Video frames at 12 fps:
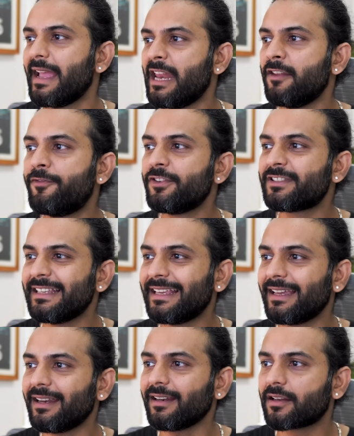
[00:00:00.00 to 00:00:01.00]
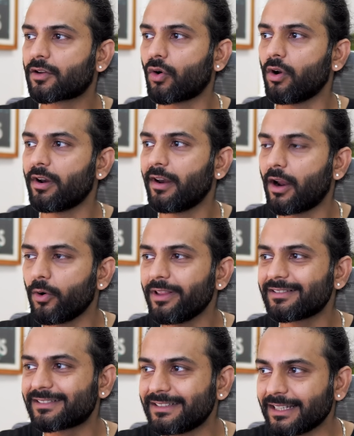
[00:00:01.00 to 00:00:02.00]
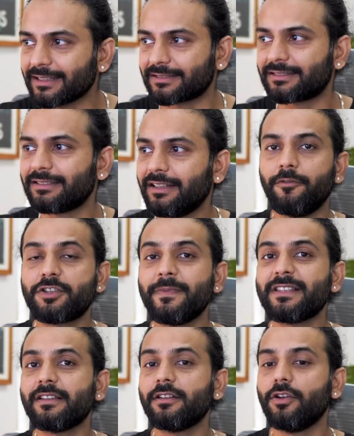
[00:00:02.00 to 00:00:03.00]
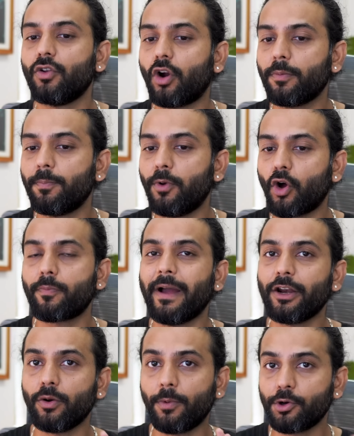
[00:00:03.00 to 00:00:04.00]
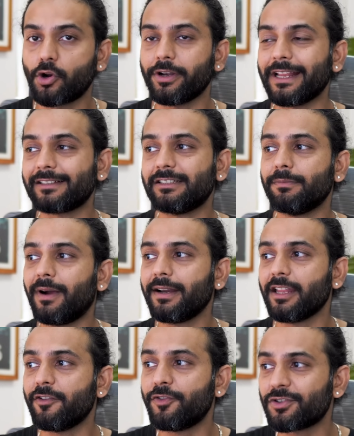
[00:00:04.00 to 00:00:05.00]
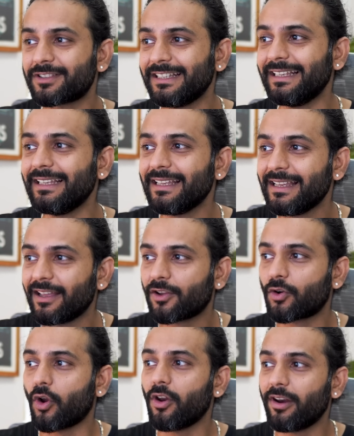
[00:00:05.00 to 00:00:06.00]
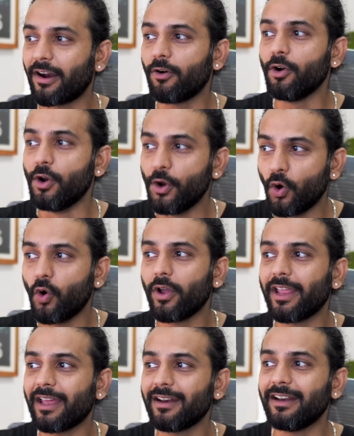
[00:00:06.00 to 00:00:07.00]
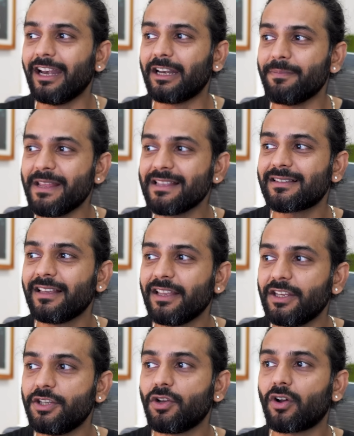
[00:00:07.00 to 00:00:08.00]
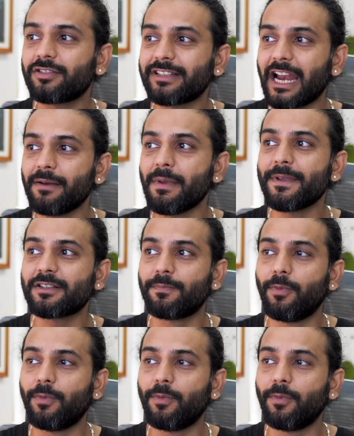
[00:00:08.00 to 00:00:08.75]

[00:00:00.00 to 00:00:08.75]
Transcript: And if you see here, crawl allowed is yes, which means it's not blocked by robot.txt. But if you see crawl allowed no here, it means your sitemap is